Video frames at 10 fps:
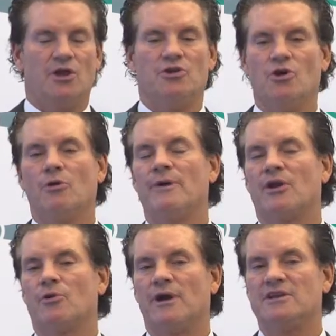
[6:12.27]
No
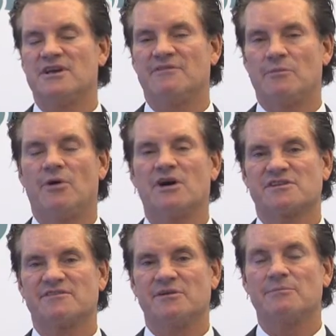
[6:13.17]
better way to have a
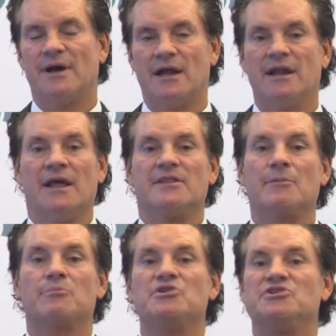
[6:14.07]
positive impact
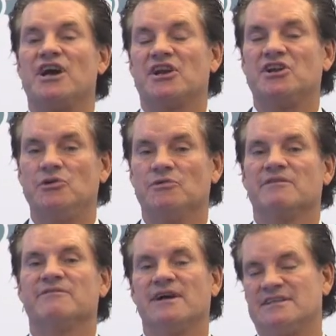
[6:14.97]
than project youth
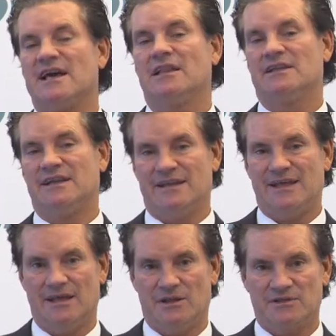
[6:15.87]
and vitality and
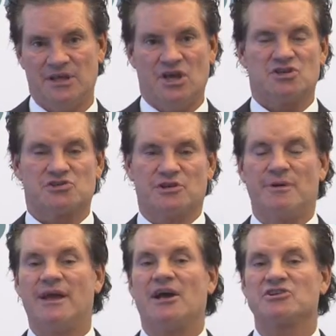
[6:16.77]
health. So you
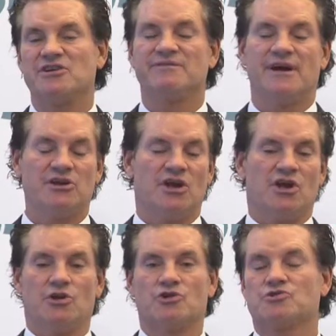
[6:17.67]
may actually find
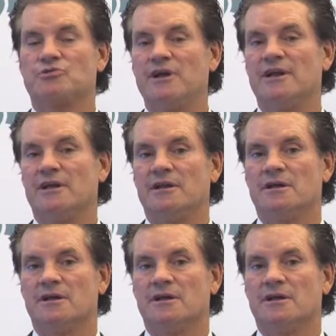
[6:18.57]
you're treated